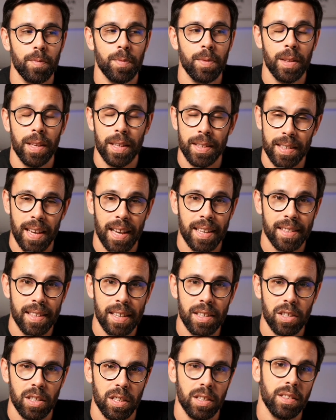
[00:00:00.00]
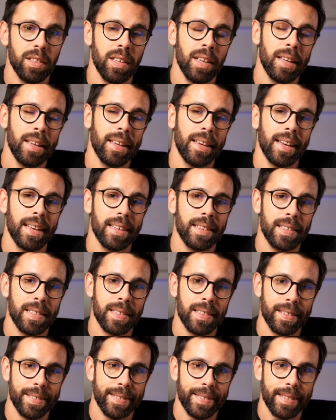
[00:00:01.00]
this extension can
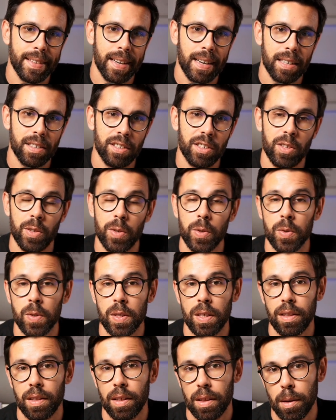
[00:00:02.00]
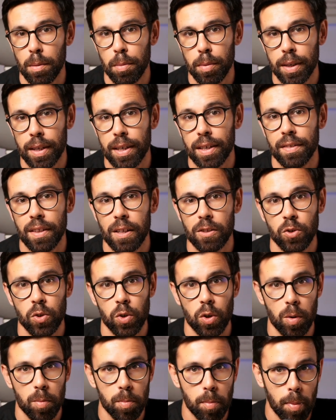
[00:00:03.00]
start using the debugger that you
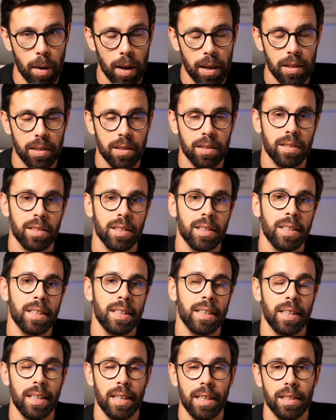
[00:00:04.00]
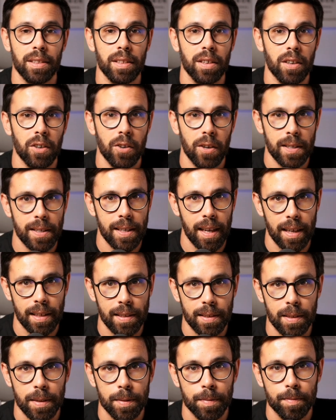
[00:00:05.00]
compiled in OS
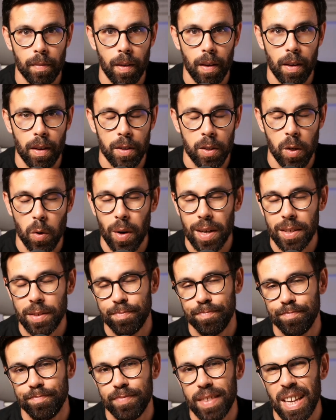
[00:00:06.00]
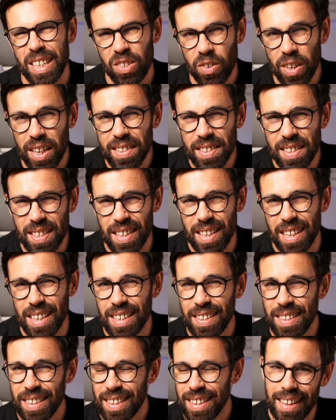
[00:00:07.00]
X. So as you can
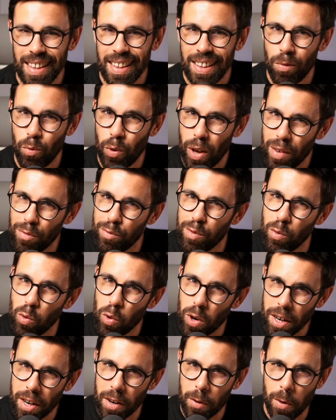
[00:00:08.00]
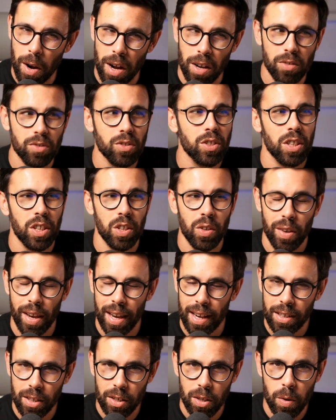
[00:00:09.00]
see, we have a workaround. You
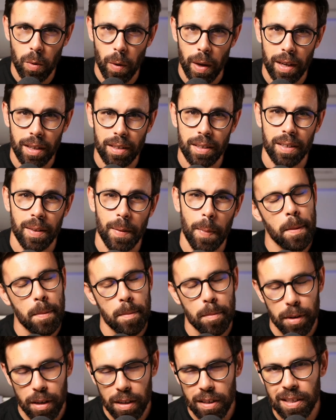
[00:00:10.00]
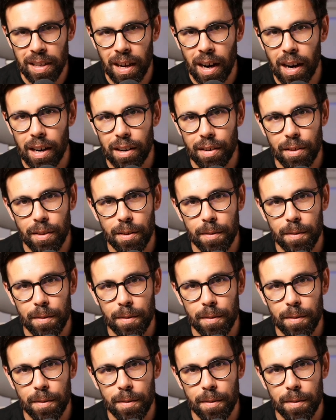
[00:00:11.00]
can do it, but it's hard.